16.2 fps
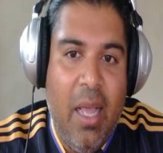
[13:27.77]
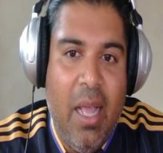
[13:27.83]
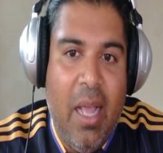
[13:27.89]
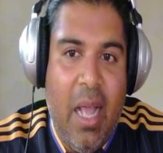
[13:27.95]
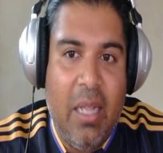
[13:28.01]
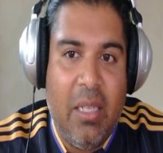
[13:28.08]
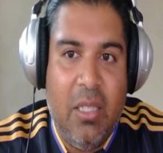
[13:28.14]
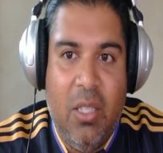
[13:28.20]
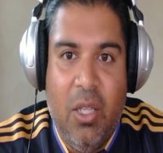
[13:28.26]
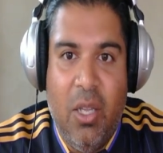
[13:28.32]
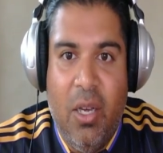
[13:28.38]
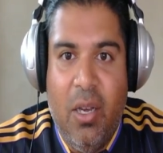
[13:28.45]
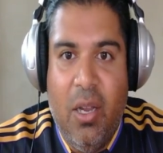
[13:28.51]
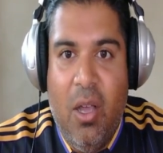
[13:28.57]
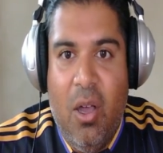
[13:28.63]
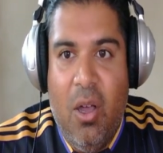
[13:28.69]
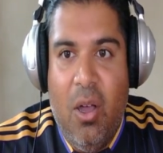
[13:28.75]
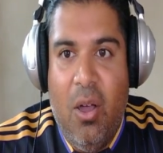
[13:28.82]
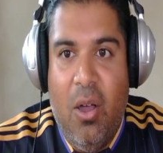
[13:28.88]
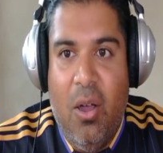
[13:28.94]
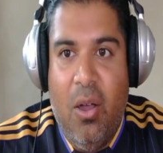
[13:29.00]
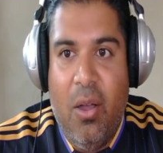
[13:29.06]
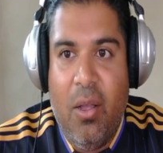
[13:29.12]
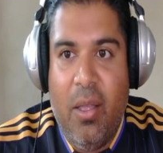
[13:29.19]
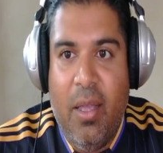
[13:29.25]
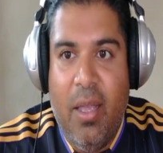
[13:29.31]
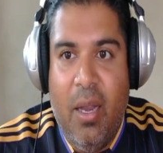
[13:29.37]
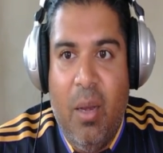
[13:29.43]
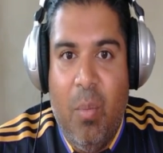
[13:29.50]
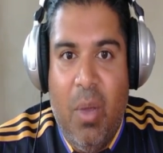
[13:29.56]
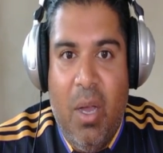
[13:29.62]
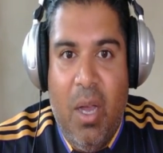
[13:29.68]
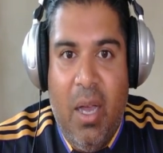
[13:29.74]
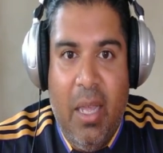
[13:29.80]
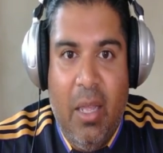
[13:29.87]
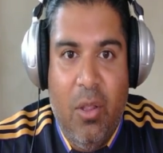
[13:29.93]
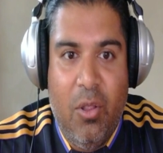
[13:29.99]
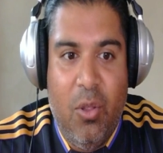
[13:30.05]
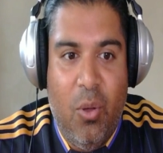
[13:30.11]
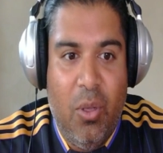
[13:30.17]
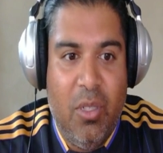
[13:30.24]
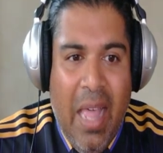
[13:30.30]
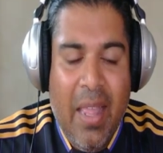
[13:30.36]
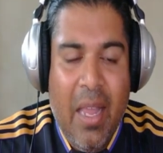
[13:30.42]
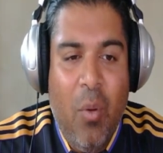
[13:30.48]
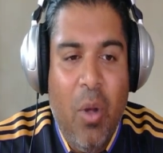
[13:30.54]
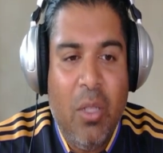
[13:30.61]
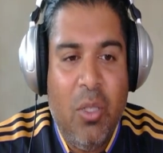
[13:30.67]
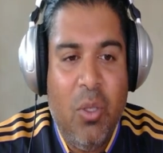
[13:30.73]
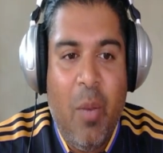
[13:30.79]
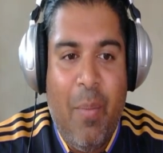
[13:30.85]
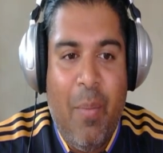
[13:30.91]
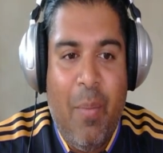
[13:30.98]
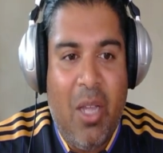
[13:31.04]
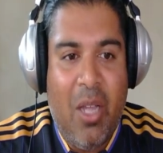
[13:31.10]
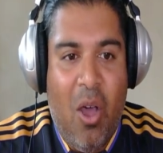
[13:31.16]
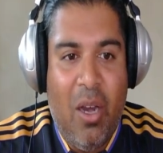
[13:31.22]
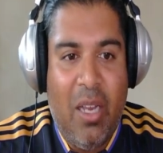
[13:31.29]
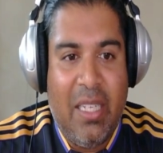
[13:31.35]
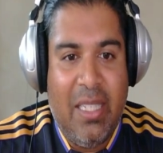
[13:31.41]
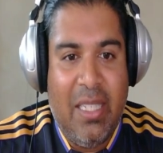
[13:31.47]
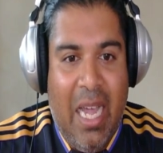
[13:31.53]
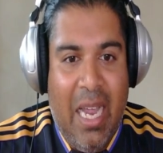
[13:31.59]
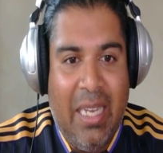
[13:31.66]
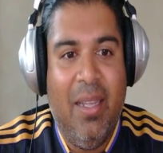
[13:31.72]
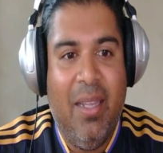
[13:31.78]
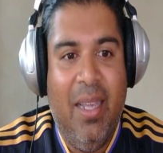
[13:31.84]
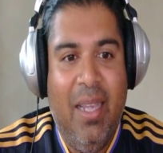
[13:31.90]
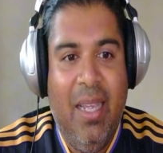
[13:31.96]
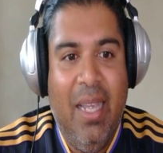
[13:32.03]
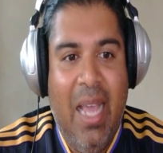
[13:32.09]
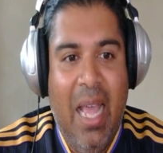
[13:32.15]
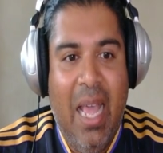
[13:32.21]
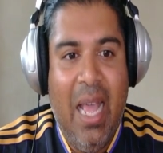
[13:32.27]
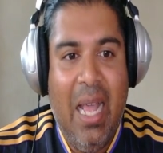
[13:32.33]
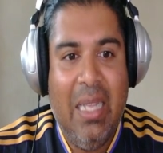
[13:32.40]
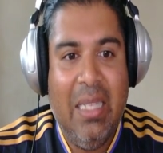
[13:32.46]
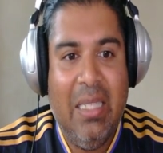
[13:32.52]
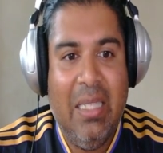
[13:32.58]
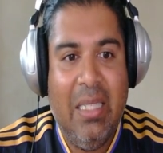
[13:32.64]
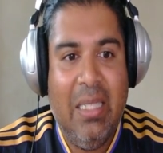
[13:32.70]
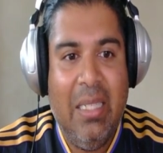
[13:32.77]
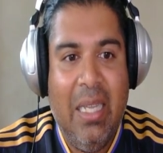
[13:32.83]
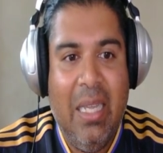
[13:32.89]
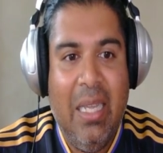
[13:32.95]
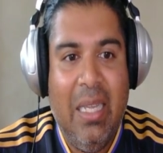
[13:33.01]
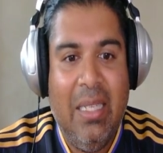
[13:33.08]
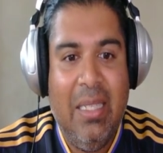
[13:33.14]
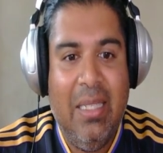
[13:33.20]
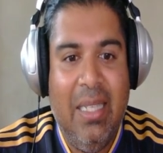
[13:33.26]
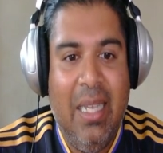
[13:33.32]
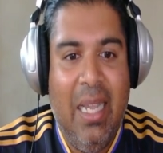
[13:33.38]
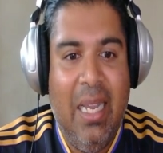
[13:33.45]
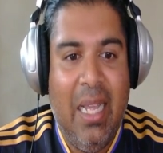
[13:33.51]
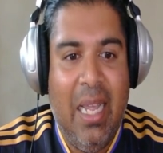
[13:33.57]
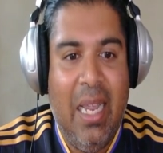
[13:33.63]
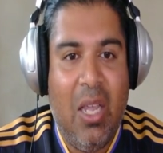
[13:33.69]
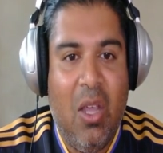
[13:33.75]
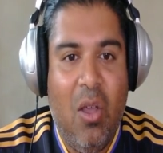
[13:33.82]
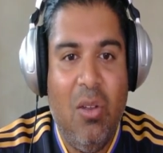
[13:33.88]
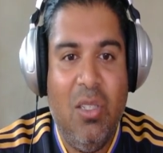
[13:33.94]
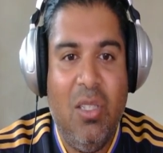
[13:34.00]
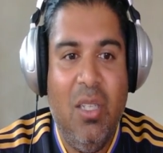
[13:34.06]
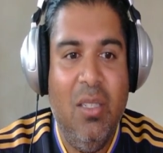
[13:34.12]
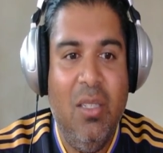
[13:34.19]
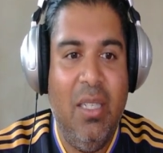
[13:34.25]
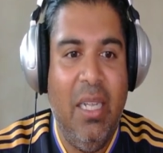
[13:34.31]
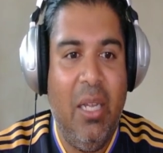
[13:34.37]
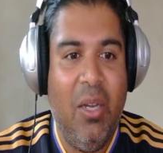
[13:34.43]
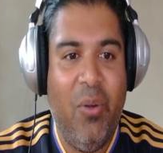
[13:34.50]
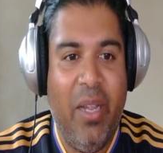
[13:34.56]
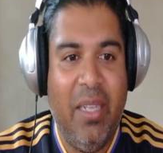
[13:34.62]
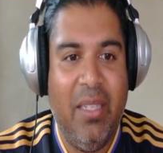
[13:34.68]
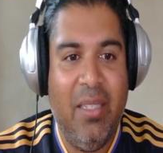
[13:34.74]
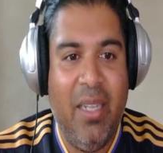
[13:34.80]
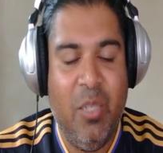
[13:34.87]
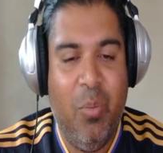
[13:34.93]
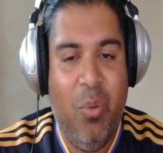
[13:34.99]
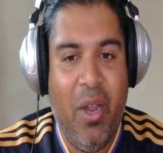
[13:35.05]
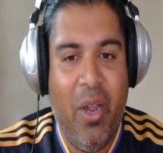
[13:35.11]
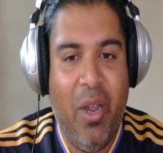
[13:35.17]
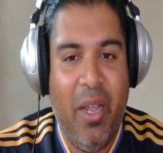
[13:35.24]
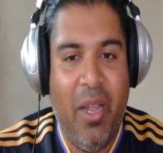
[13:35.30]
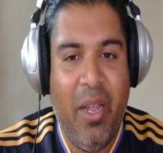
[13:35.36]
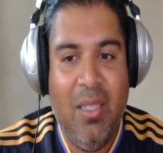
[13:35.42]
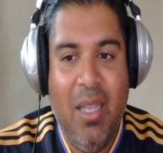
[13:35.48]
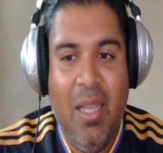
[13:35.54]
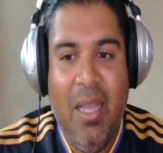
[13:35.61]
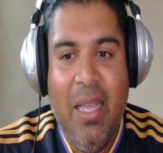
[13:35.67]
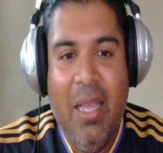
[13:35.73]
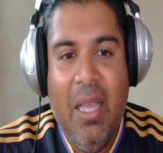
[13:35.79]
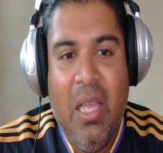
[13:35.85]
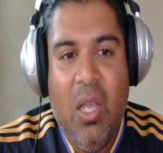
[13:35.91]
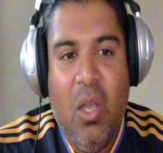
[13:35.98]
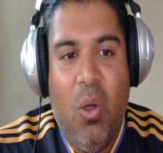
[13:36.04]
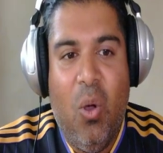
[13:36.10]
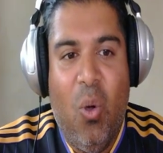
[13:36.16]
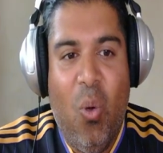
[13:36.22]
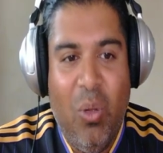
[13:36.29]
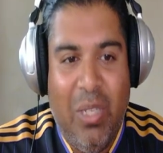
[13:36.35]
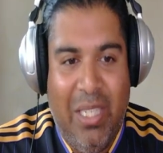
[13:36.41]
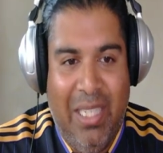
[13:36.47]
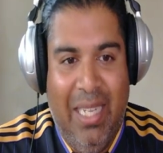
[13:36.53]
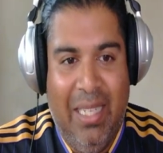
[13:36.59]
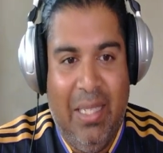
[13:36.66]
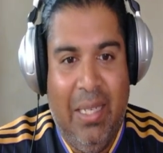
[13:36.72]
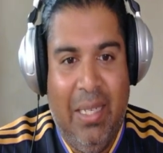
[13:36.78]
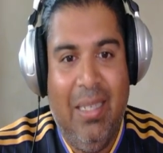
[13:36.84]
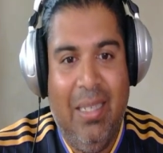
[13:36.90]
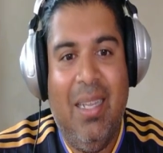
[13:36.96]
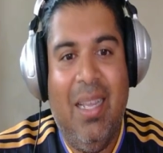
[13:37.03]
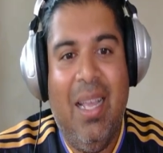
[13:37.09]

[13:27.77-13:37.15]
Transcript: Aston are in my thoughts. And I want to talk about Carlos Sainz. He has seen a constant decrease in price all season.